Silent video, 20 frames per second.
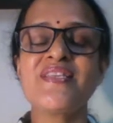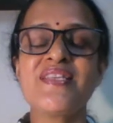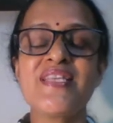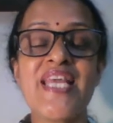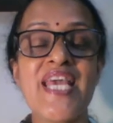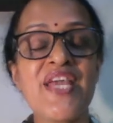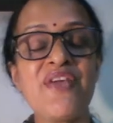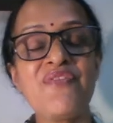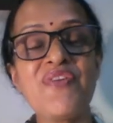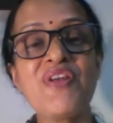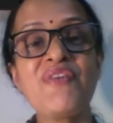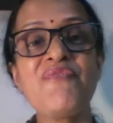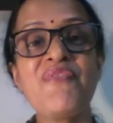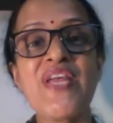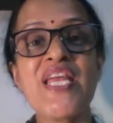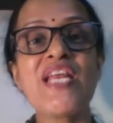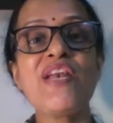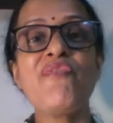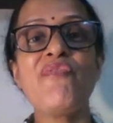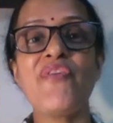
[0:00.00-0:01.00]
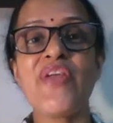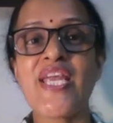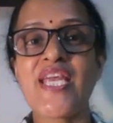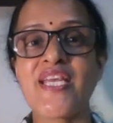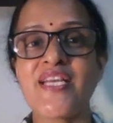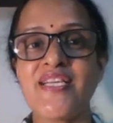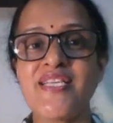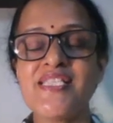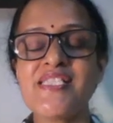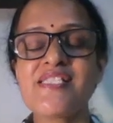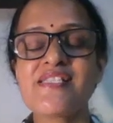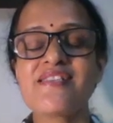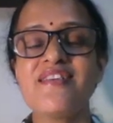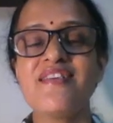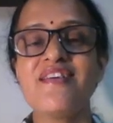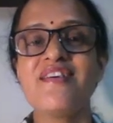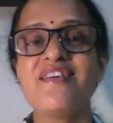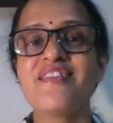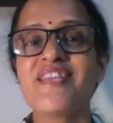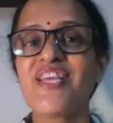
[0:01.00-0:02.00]
They will feel weakness,
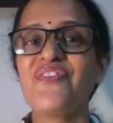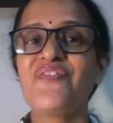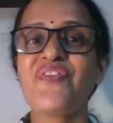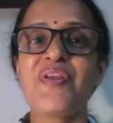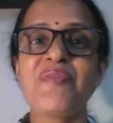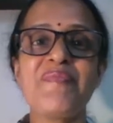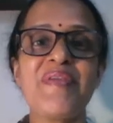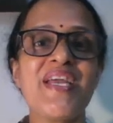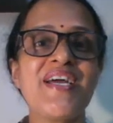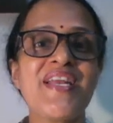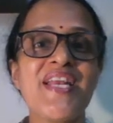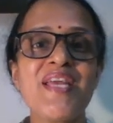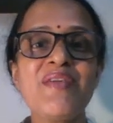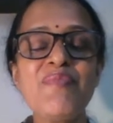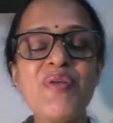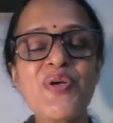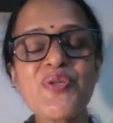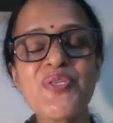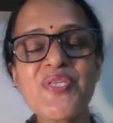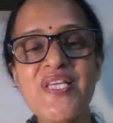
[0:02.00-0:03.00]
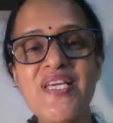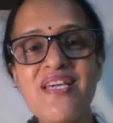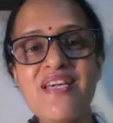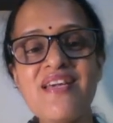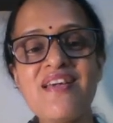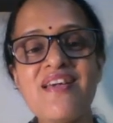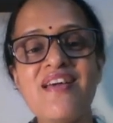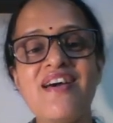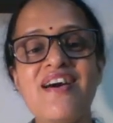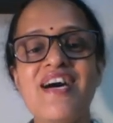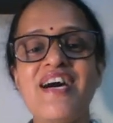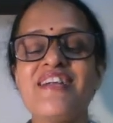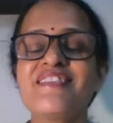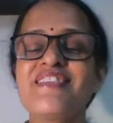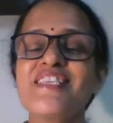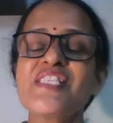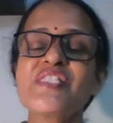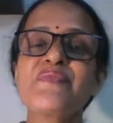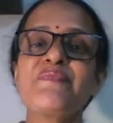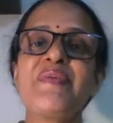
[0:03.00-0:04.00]
they will be unable to think, and
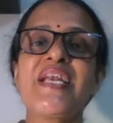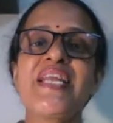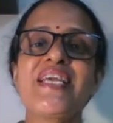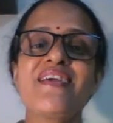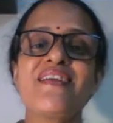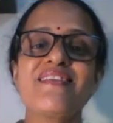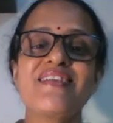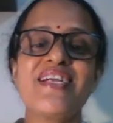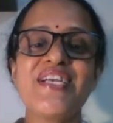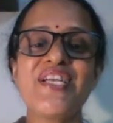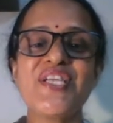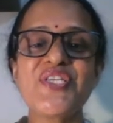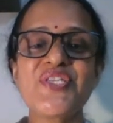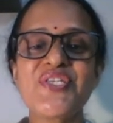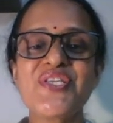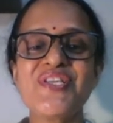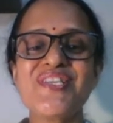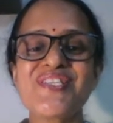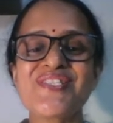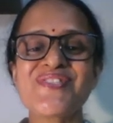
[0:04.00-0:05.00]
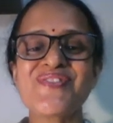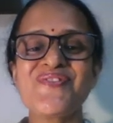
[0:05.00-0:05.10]
this medical condition is